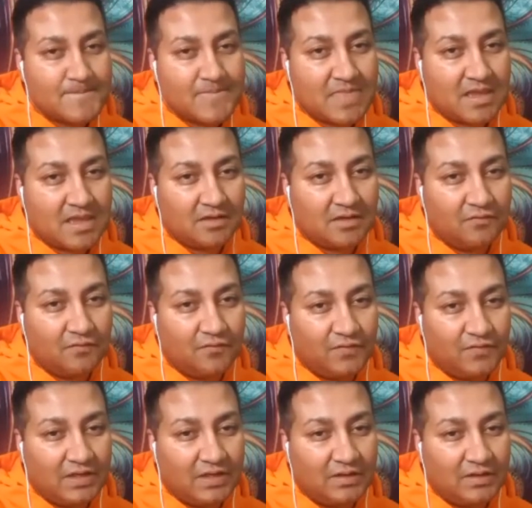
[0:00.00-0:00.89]
You can
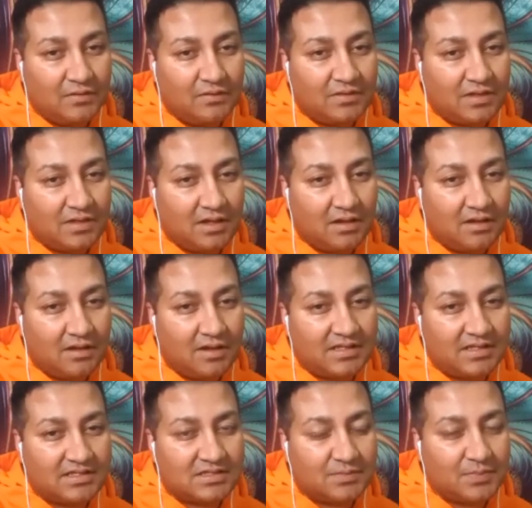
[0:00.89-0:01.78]
feel the
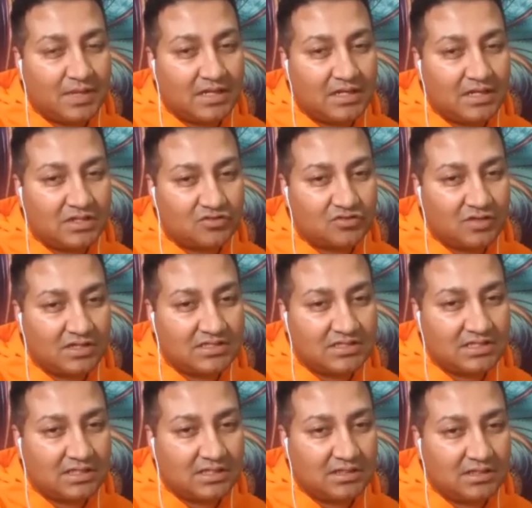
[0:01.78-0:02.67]
light
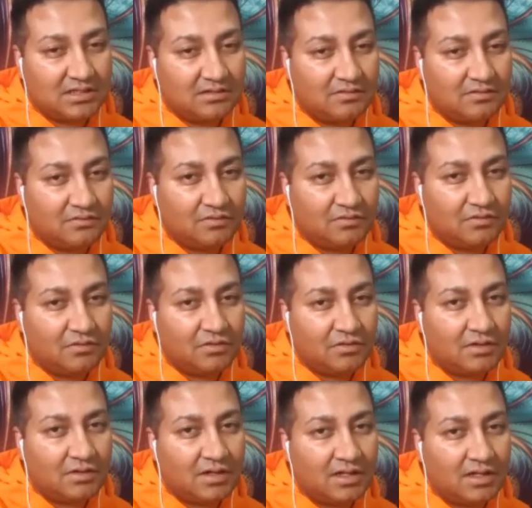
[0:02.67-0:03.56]
penetrating through
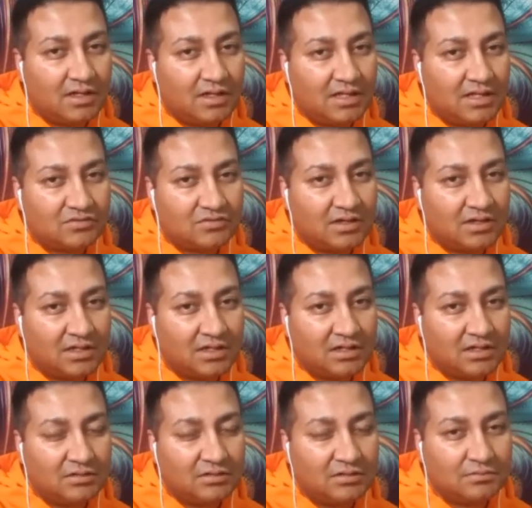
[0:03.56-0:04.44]
your eyelids right
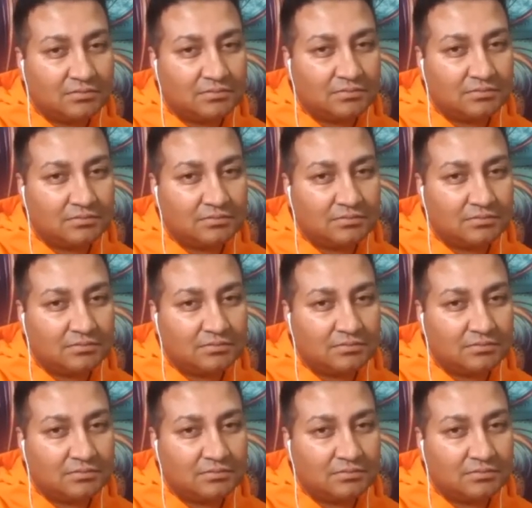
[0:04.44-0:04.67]
now.